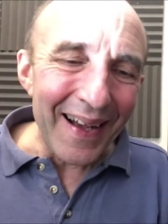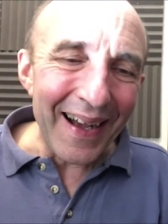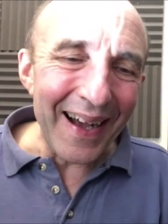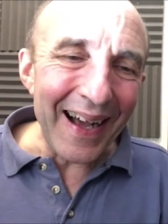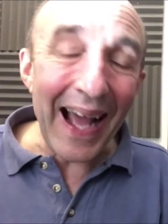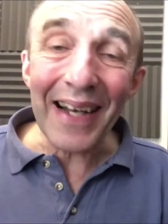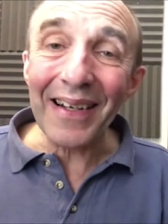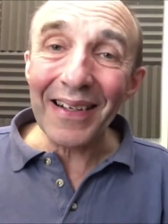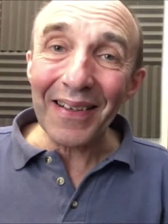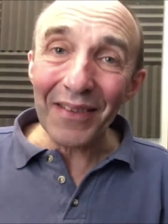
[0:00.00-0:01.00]

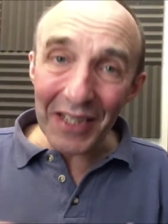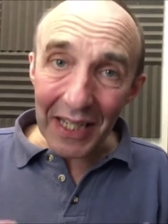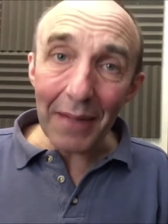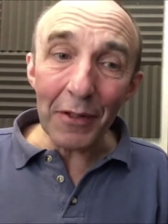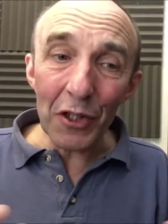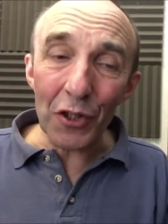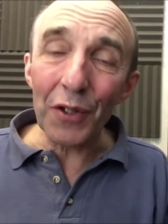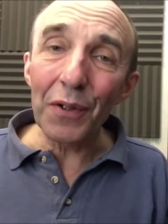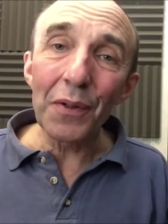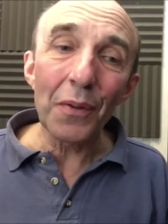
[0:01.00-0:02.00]
And the same is
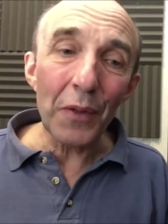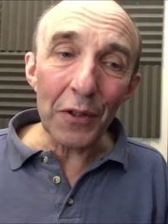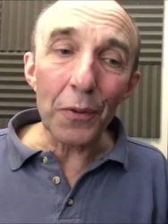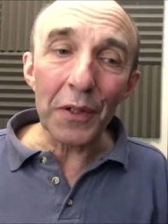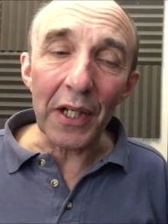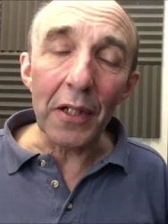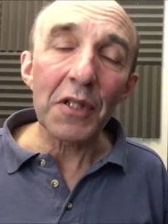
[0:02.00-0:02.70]
true with audio.